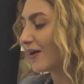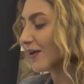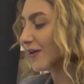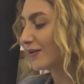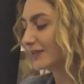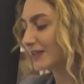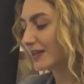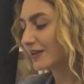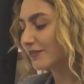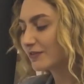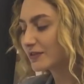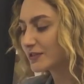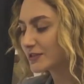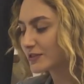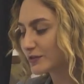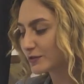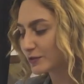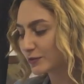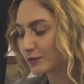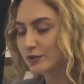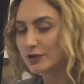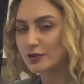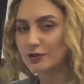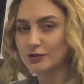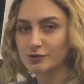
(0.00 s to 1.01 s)
On every
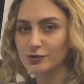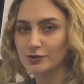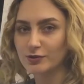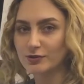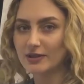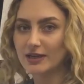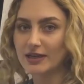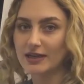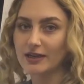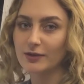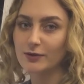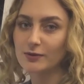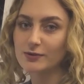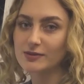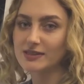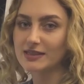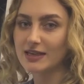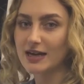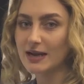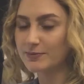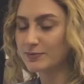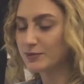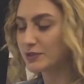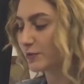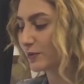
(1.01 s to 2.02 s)
studio shoot I use
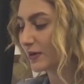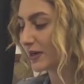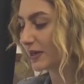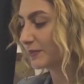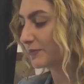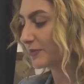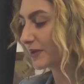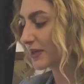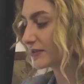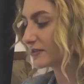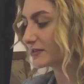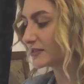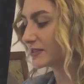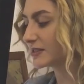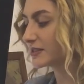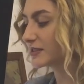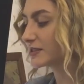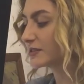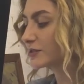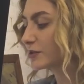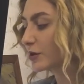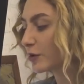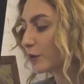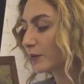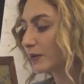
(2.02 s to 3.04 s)
Capture One because it's
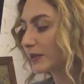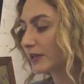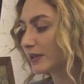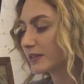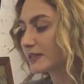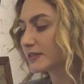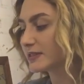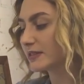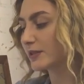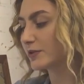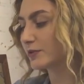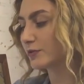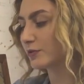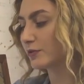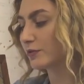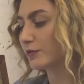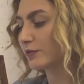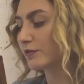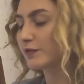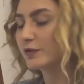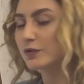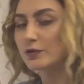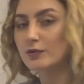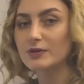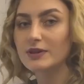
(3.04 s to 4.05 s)
so easy
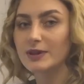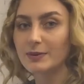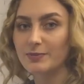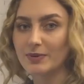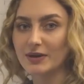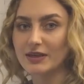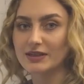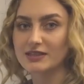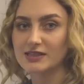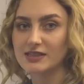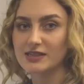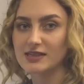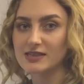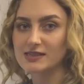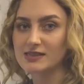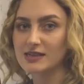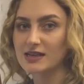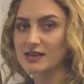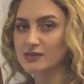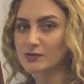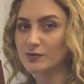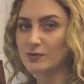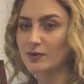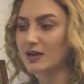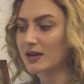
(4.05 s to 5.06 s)
to view the pictures
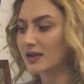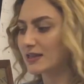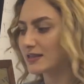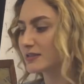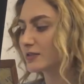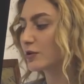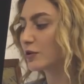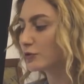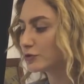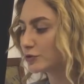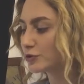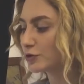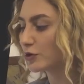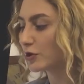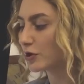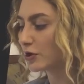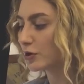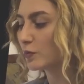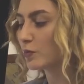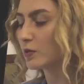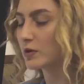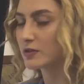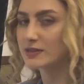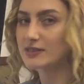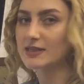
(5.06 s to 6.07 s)
as well as
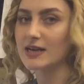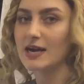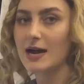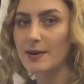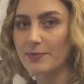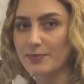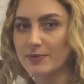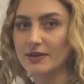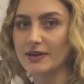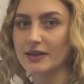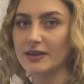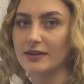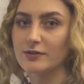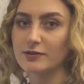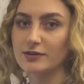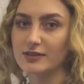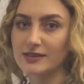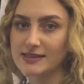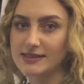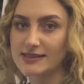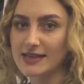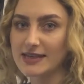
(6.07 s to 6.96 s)
control what's happening on the